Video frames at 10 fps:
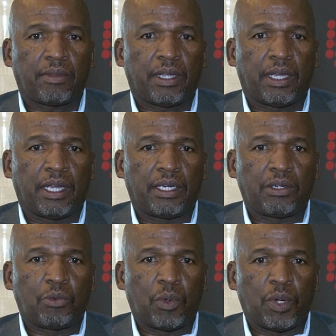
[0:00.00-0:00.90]
and
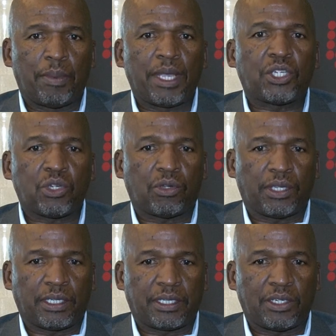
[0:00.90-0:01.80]
we will make sure
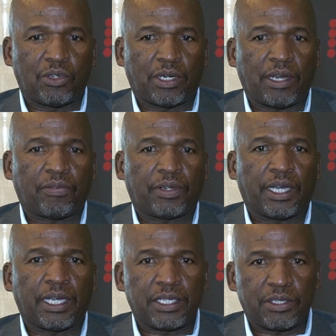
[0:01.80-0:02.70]
that .Africa
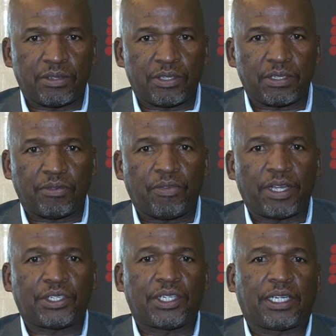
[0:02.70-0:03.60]
is
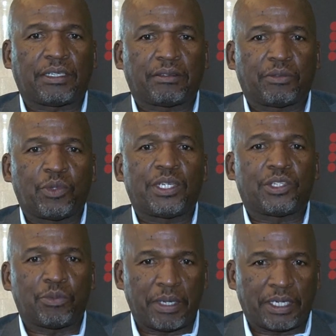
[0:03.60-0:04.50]
functioning. We need
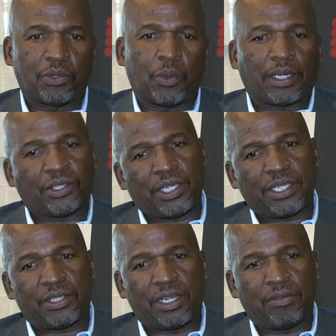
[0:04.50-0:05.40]
to make it work. She has
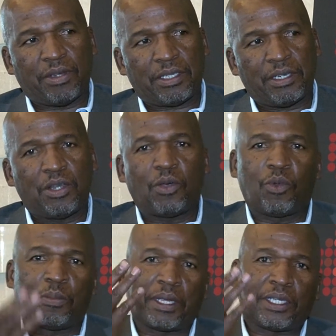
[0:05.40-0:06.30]
delivered,
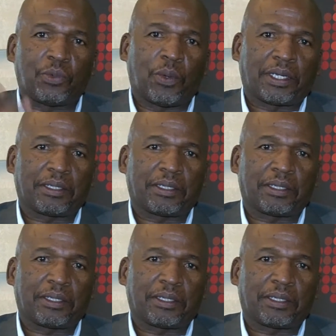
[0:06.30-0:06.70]
we'll make it work.